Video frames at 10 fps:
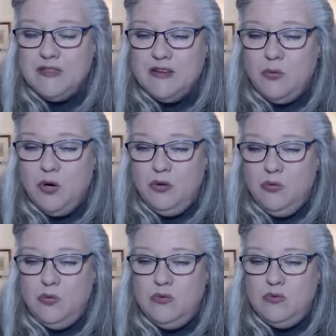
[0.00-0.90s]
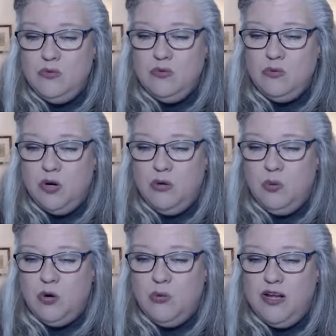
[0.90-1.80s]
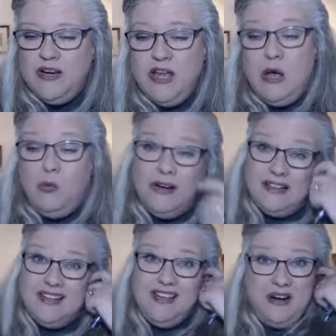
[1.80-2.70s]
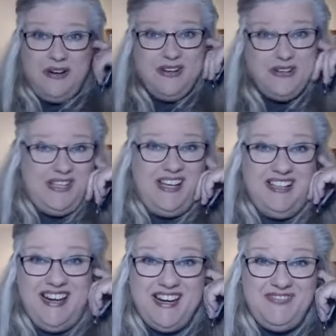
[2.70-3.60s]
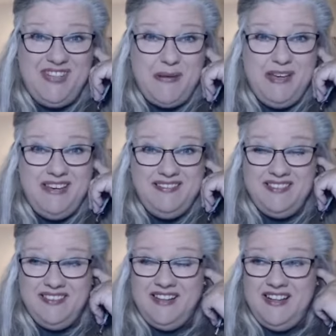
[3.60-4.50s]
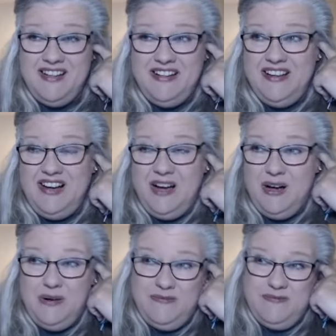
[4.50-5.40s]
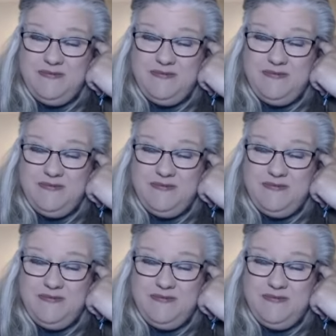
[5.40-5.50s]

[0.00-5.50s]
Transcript: World World War One. Well, you know, interestingly enough, Debbie, um,